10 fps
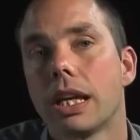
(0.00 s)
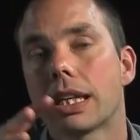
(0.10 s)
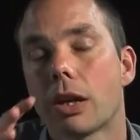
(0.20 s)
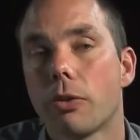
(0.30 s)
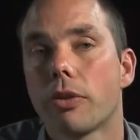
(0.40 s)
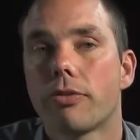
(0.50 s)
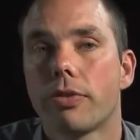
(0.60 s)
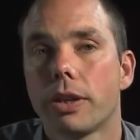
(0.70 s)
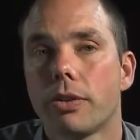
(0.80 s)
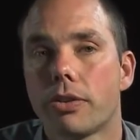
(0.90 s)
get all the
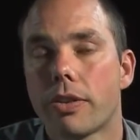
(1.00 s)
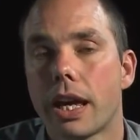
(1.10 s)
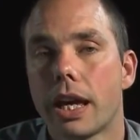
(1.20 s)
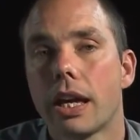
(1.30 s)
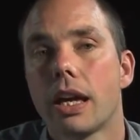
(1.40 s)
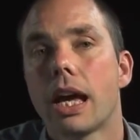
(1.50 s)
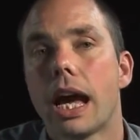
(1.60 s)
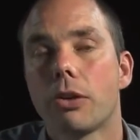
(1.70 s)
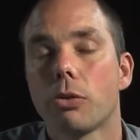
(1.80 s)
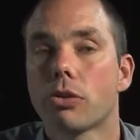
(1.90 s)
fields there,
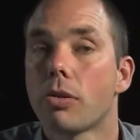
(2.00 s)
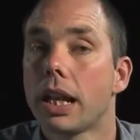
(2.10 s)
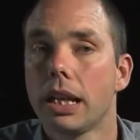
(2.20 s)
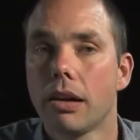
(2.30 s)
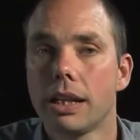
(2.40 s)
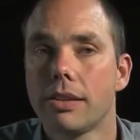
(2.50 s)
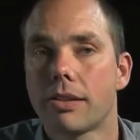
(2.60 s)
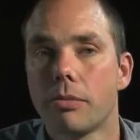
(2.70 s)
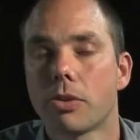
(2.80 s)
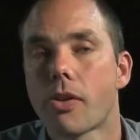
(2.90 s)
and also aligns
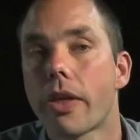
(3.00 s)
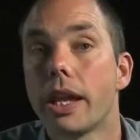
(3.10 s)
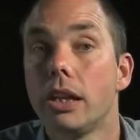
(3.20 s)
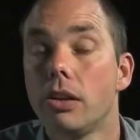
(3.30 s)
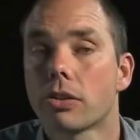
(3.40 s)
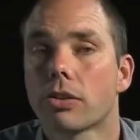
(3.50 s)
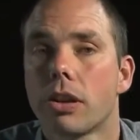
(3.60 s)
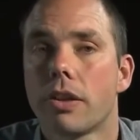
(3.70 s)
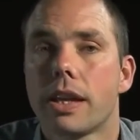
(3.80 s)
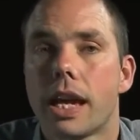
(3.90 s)
them so that it looks
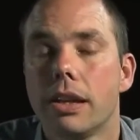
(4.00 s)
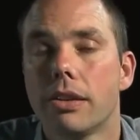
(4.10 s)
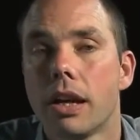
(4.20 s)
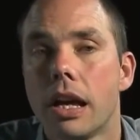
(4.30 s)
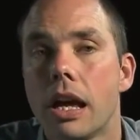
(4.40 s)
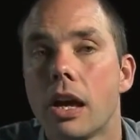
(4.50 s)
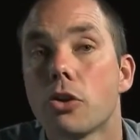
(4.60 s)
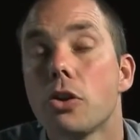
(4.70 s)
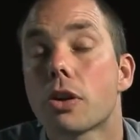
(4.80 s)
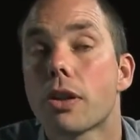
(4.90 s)
good at the end.
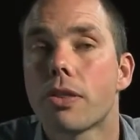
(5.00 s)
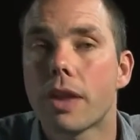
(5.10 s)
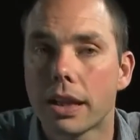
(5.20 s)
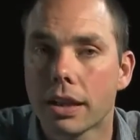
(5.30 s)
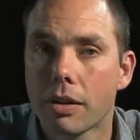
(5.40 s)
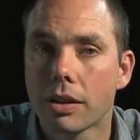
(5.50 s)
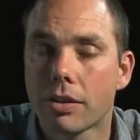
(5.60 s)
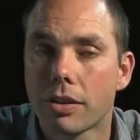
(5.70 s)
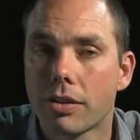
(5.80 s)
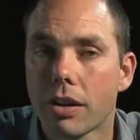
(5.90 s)
You can then go into
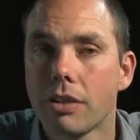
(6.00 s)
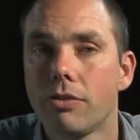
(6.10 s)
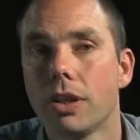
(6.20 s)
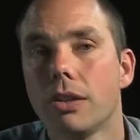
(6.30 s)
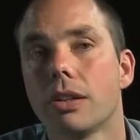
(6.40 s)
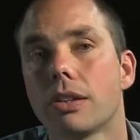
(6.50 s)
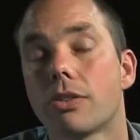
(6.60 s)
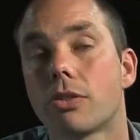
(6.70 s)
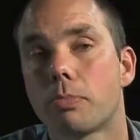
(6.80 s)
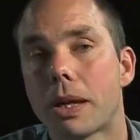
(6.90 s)
Design View to
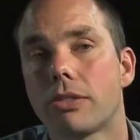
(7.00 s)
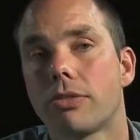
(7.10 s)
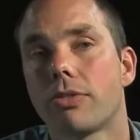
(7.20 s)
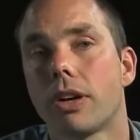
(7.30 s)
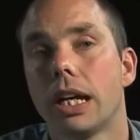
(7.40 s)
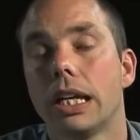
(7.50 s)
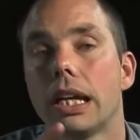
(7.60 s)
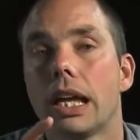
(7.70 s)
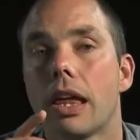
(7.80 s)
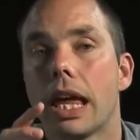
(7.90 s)
specify
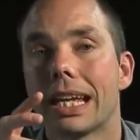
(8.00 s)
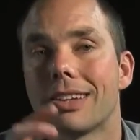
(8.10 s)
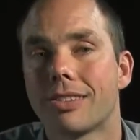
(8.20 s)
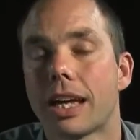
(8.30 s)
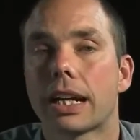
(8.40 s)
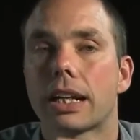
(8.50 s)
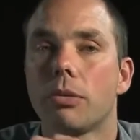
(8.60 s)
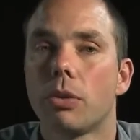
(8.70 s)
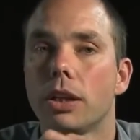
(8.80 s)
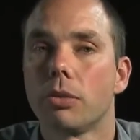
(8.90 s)
exactly
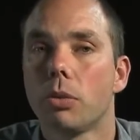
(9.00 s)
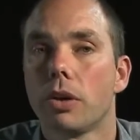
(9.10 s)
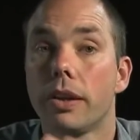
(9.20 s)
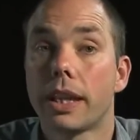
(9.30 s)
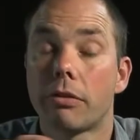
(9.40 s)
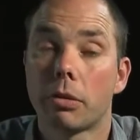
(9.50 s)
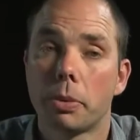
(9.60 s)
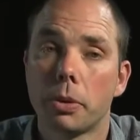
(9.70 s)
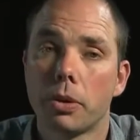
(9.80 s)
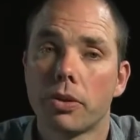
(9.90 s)
what you want in that
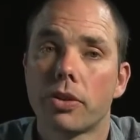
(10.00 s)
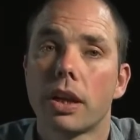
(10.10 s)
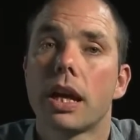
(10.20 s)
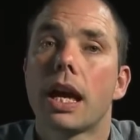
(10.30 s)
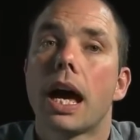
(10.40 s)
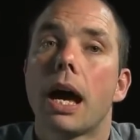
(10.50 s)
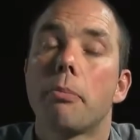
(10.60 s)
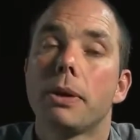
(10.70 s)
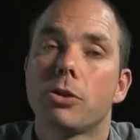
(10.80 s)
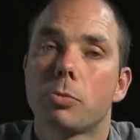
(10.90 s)
report and
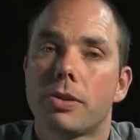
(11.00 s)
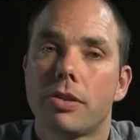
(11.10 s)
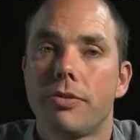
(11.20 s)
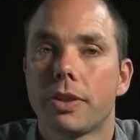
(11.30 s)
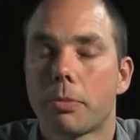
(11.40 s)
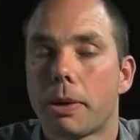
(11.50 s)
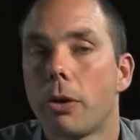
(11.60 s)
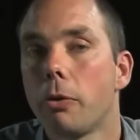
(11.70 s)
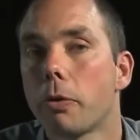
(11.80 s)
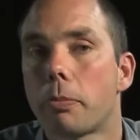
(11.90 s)
be specific about
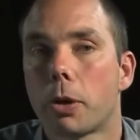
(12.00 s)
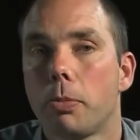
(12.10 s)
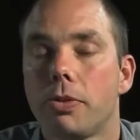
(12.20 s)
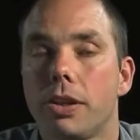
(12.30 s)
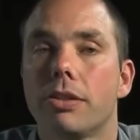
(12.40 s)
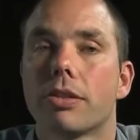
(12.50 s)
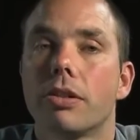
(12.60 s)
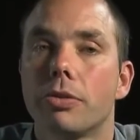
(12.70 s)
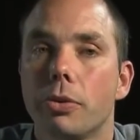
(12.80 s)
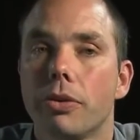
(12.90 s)
all the properties of all the